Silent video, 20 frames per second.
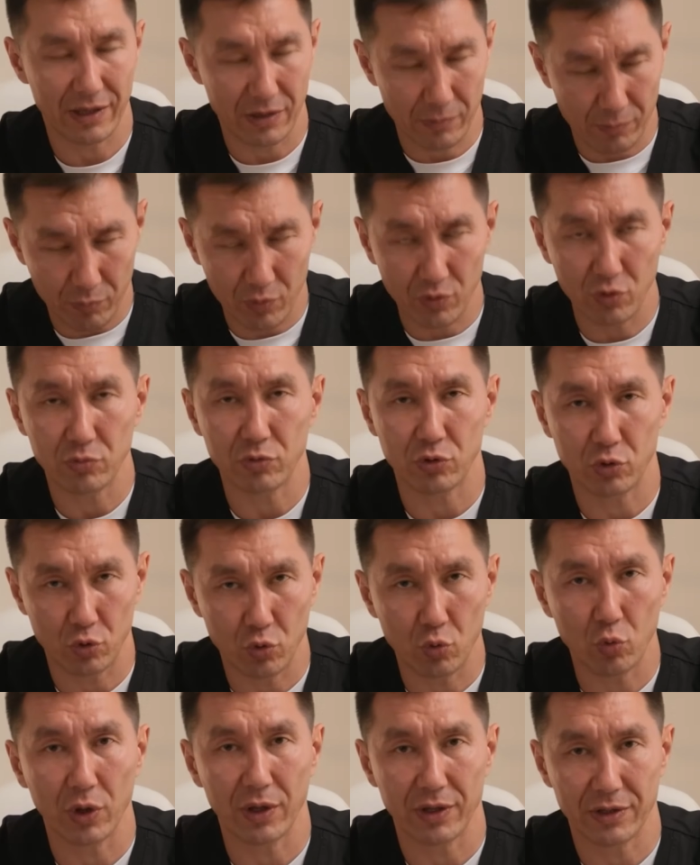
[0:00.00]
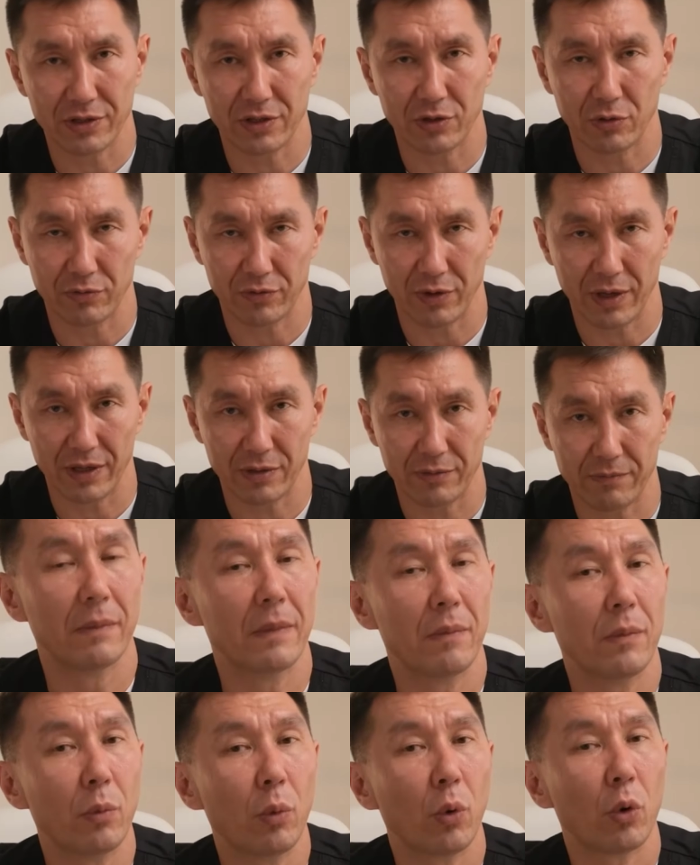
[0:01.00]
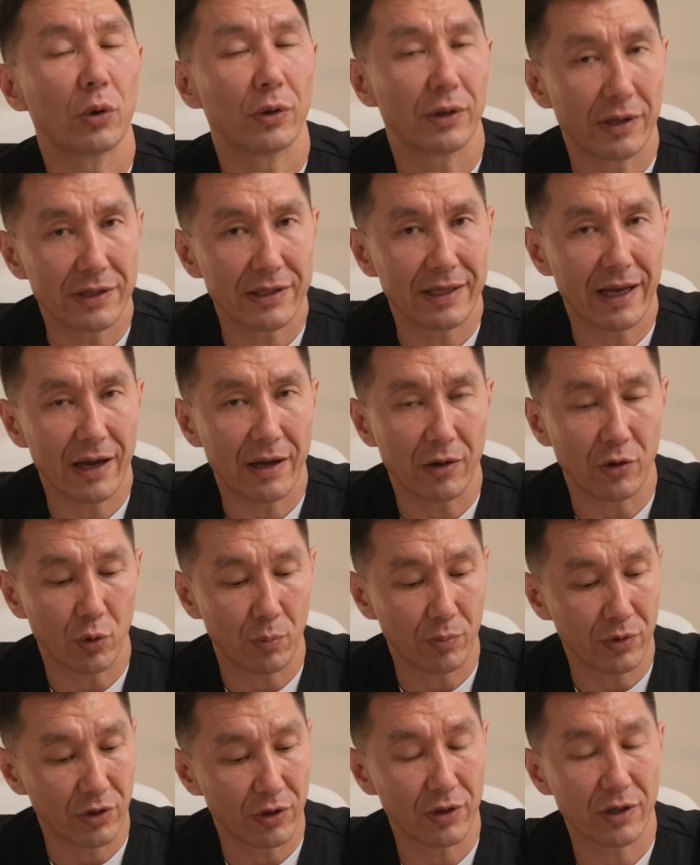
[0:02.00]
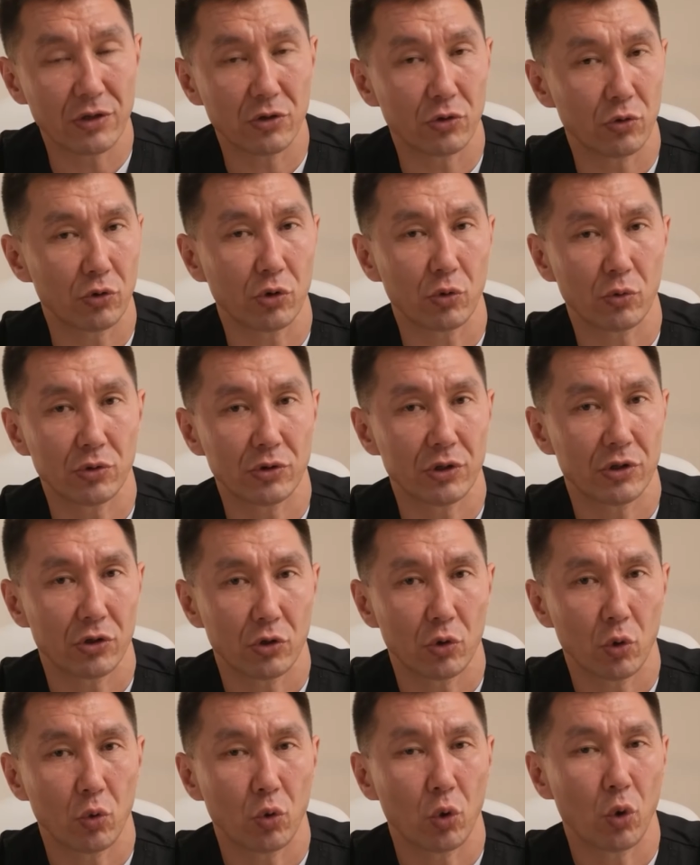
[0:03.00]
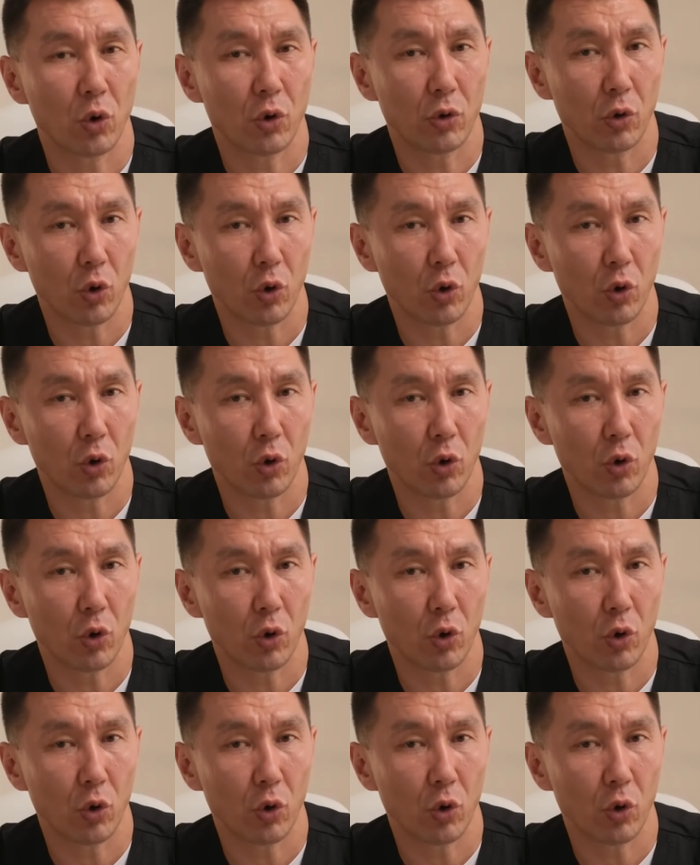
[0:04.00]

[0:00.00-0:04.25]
improve your quality of life. Or the second option is to use the so-called